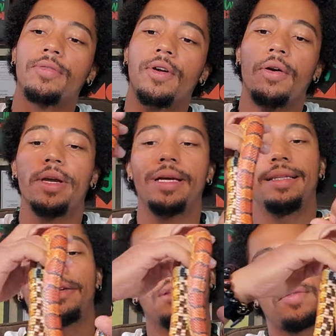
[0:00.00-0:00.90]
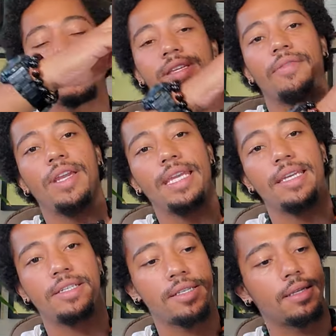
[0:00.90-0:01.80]
of growing a little over 70
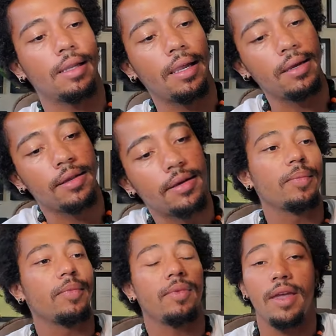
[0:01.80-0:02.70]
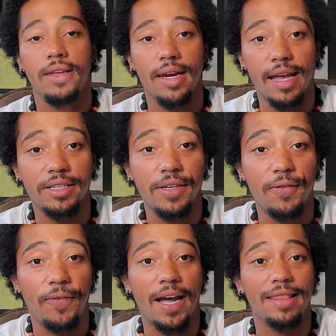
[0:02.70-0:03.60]
inches in length now you can actually
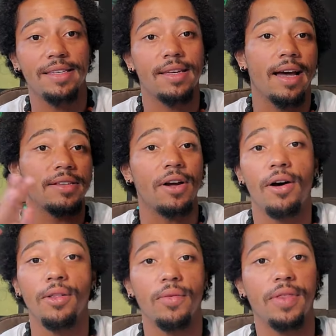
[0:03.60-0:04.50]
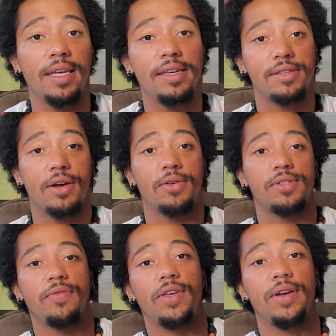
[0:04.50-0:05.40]
find these guys all over the east coast
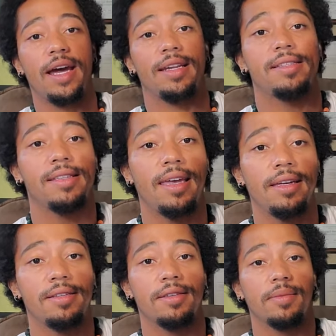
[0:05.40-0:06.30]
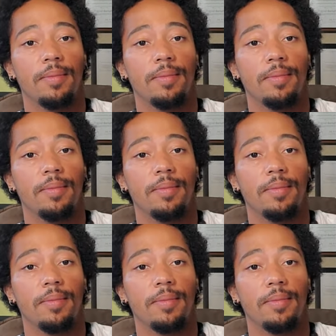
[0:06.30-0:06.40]
of the United States.